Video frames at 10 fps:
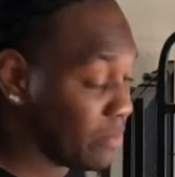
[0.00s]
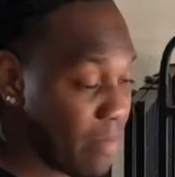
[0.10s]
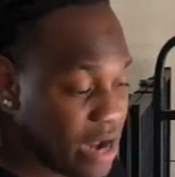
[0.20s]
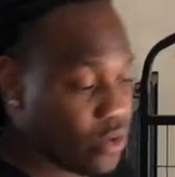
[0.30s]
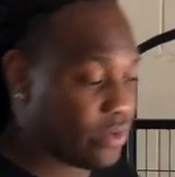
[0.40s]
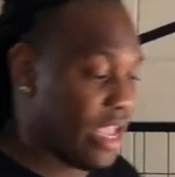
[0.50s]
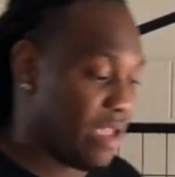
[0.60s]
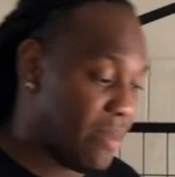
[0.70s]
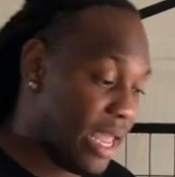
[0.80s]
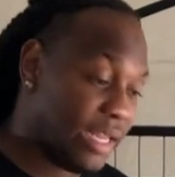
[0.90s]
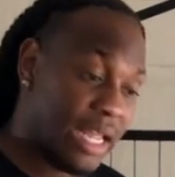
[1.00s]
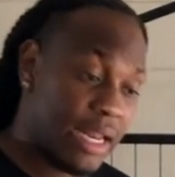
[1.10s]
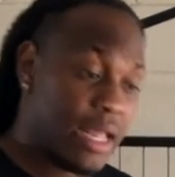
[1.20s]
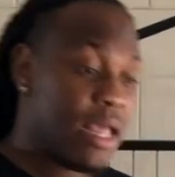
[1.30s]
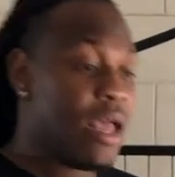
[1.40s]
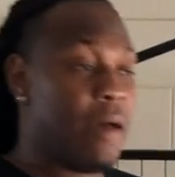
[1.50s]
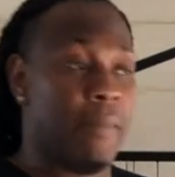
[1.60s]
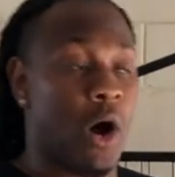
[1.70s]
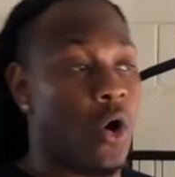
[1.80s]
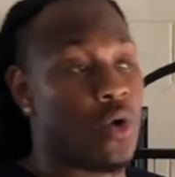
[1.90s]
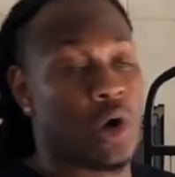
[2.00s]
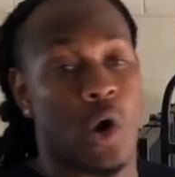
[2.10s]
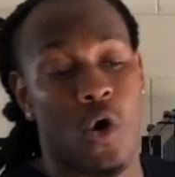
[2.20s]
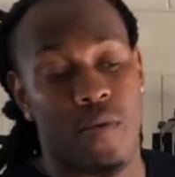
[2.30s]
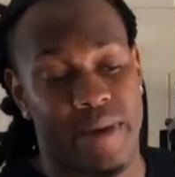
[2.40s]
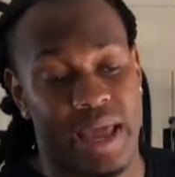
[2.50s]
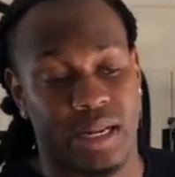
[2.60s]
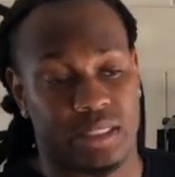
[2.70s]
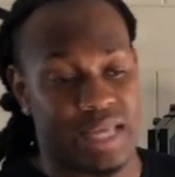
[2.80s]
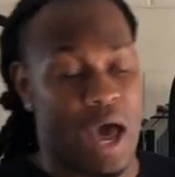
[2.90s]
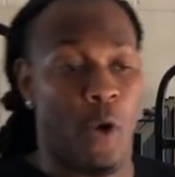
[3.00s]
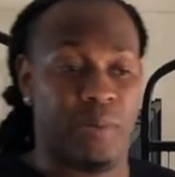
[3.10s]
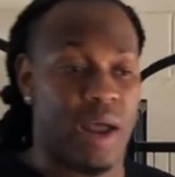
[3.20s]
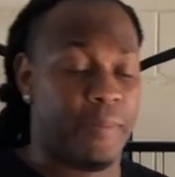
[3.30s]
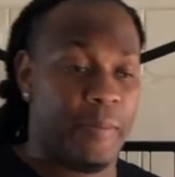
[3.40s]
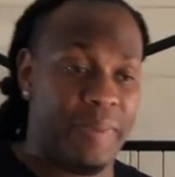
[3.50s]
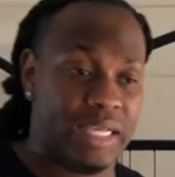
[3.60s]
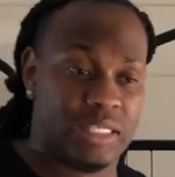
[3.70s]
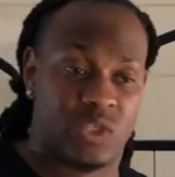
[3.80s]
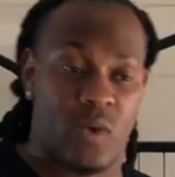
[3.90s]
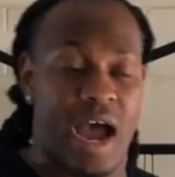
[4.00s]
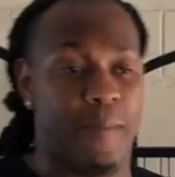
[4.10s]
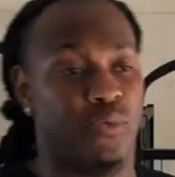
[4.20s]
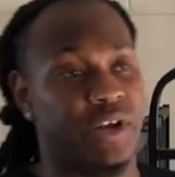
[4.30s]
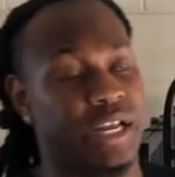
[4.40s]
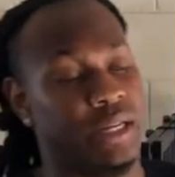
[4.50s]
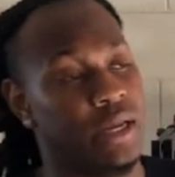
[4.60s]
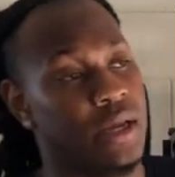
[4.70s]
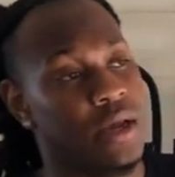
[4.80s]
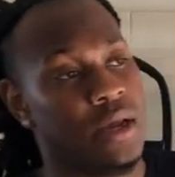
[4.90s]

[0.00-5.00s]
this micro thing, man. Then my whole goal, man, is to open up a business where I breed,